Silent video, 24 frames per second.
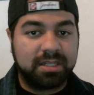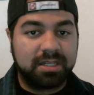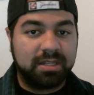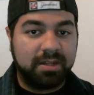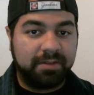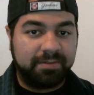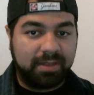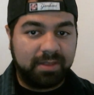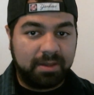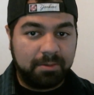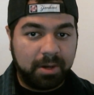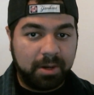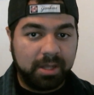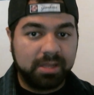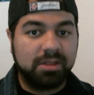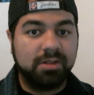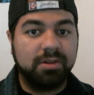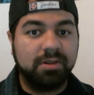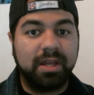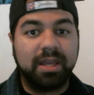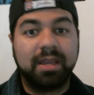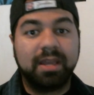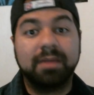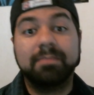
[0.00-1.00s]
they want to,
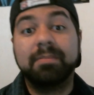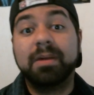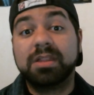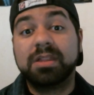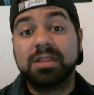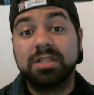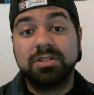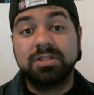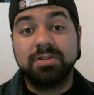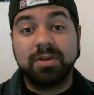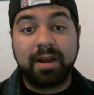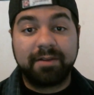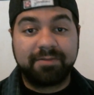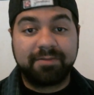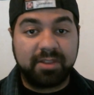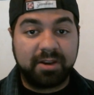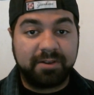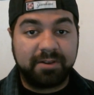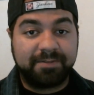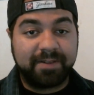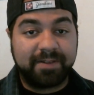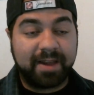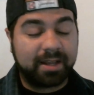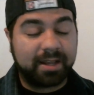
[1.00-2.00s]
they can message you after the
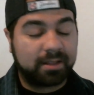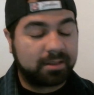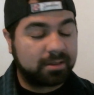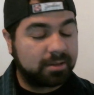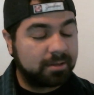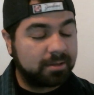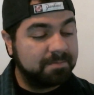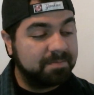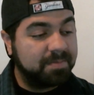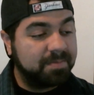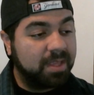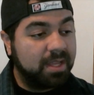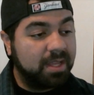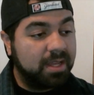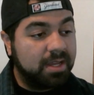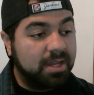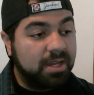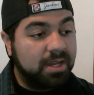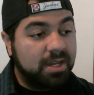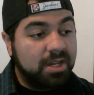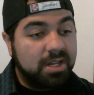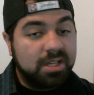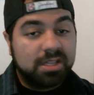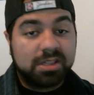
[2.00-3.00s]
fact.
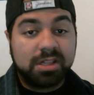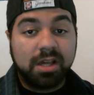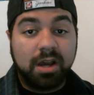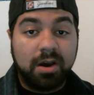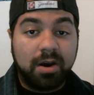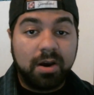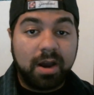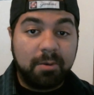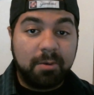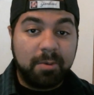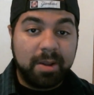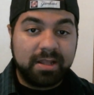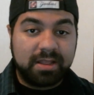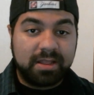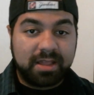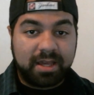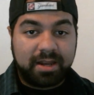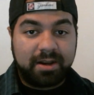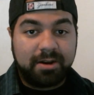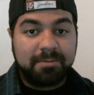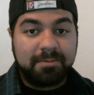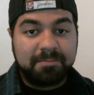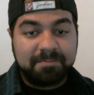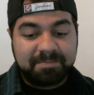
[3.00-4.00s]
So I winked at
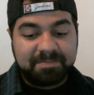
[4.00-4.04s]
her.